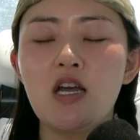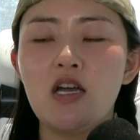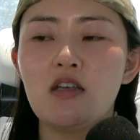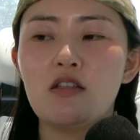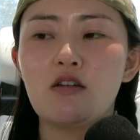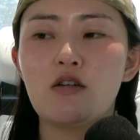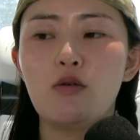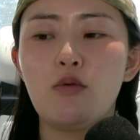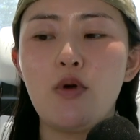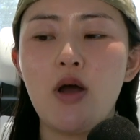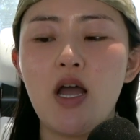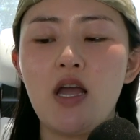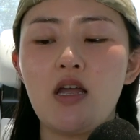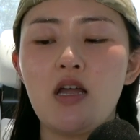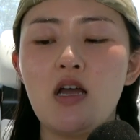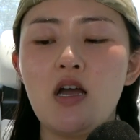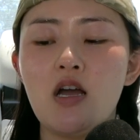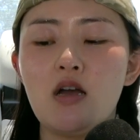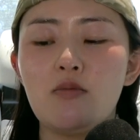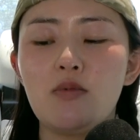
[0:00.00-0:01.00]
Like, oh, why?
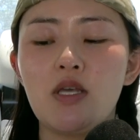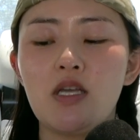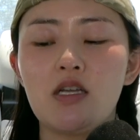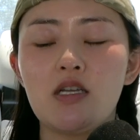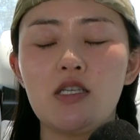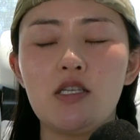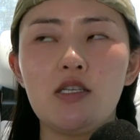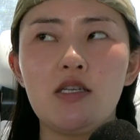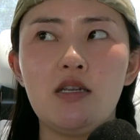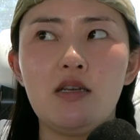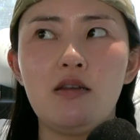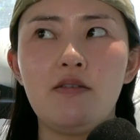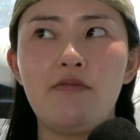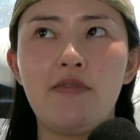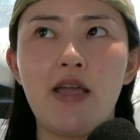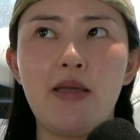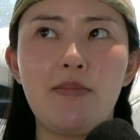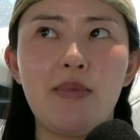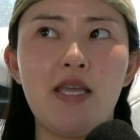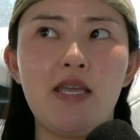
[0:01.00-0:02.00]
I'm like, because you didn't
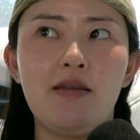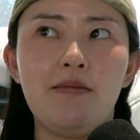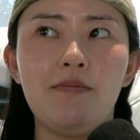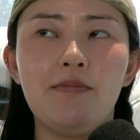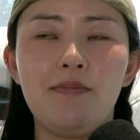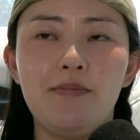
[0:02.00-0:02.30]
invite me.